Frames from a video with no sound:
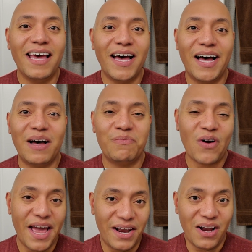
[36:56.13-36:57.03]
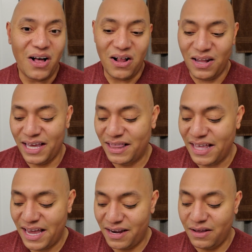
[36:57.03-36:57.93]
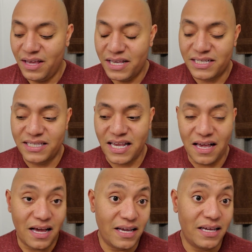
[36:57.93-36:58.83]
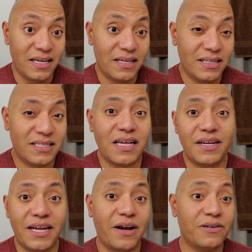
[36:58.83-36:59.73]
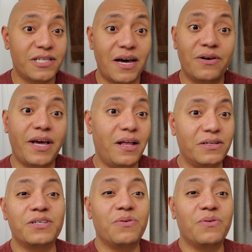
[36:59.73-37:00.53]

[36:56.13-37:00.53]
retinol, and then Sunday or Saturday I'll do